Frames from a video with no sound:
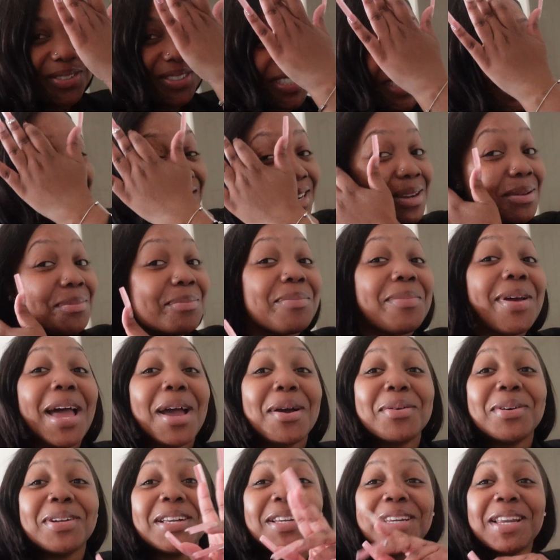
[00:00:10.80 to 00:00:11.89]
Reshun. I'm
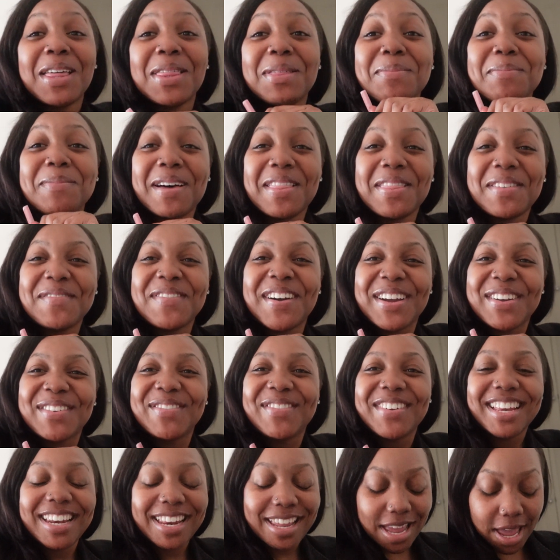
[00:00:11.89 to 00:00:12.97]
back with another
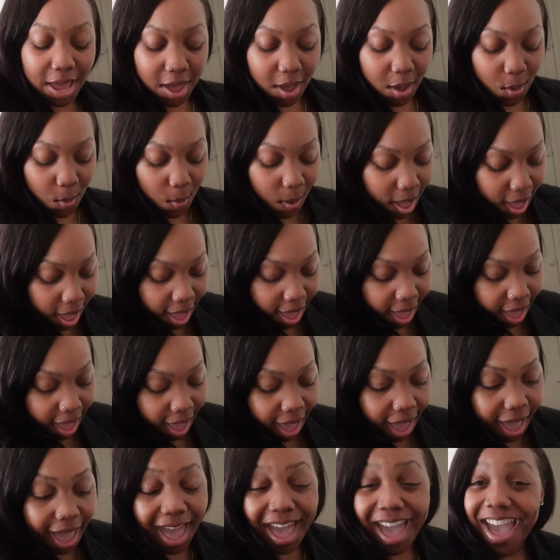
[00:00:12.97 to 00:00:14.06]
video.
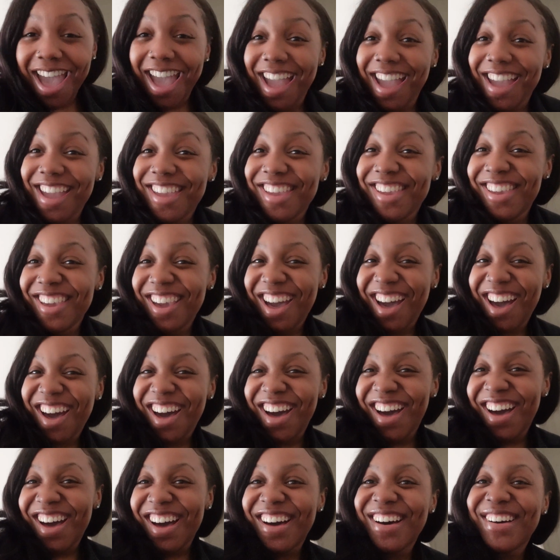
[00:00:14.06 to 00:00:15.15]
Hey,
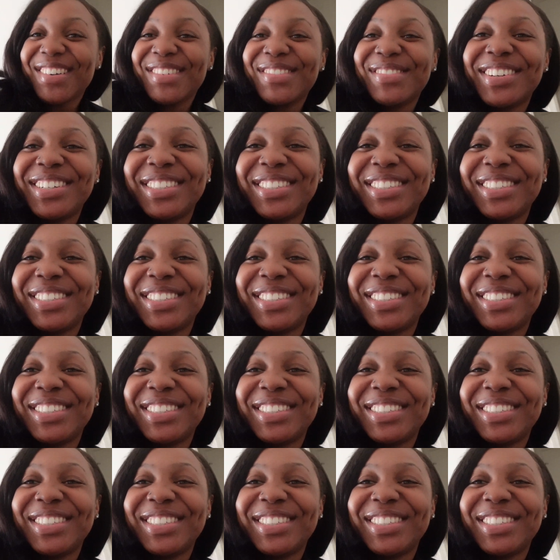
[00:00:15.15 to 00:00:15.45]
y'all.